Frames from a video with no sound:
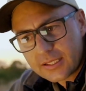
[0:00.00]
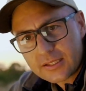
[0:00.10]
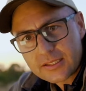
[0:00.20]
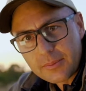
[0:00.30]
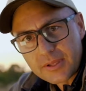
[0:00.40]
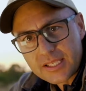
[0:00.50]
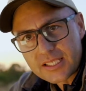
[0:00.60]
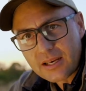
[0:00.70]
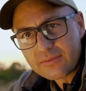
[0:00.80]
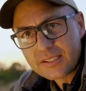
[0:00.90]
some of the
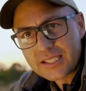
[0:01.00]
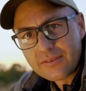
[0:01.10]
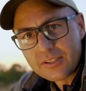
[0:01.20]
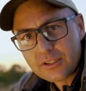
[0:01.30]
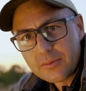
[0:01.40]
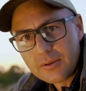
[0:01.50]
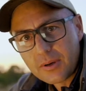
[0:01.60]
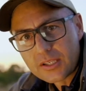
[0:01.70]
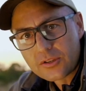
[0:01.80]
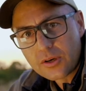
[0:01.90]
stuff is given to me
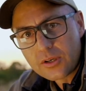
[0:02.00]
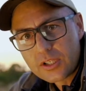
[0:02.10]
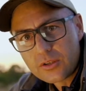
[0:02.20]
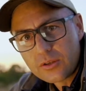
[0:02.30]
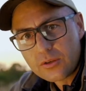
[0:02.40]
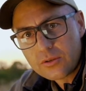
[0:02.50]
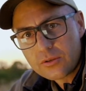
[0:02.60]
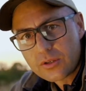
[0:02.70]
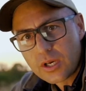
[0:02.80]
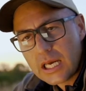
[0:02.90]
by Sony to
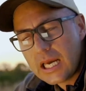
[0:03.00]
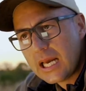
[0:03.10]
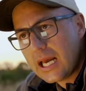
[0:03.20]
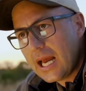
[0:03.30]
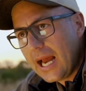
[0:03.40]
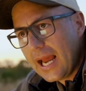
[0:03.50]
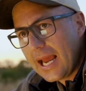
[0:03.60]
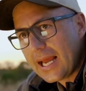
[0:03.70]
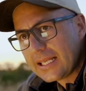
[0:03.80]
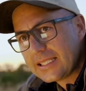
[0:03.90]
use,
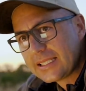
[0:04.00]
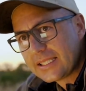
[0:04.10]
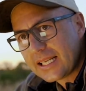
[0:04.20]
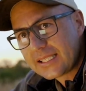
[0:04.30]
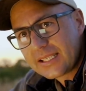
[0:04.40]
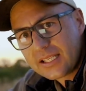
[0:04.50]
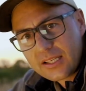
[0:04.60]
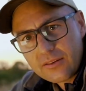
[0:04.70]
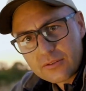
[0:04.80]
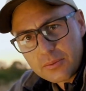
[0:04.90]
and that
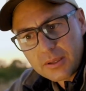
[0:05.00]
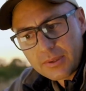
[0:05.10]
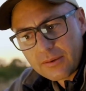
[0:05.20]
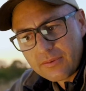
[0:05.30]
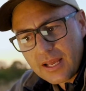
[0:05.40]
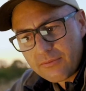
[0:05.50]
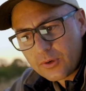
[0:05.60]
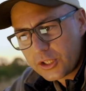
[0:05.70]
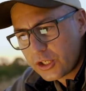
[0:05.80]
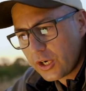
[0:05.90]
gives me a bit of
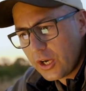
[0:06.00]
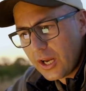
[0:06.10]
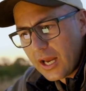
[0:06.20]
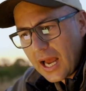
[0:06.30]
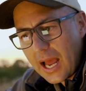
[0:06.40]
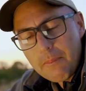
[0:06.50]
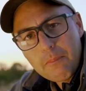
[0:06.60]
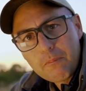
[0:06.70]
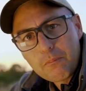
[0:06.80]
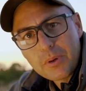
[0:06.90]
leverage,
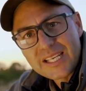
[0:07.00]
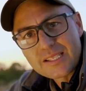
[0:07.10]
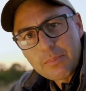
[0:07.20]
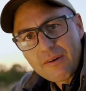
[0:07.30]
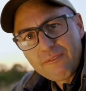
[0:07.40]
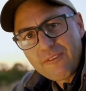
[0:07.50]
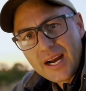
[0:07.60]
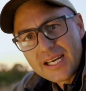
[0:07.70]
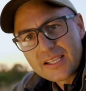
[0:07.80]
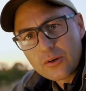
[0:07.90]
but it's about
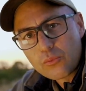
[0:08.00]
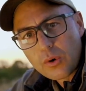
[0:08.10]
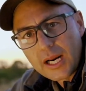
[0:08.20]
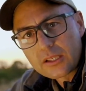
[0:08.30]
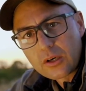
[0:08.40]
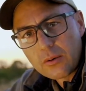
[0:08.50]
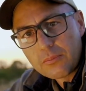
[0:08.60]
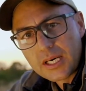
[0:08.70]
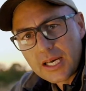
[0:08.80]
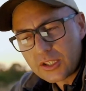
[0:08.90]
finding the right
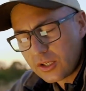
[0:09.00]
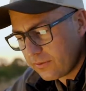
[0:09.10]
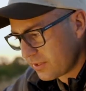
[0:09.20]
combination of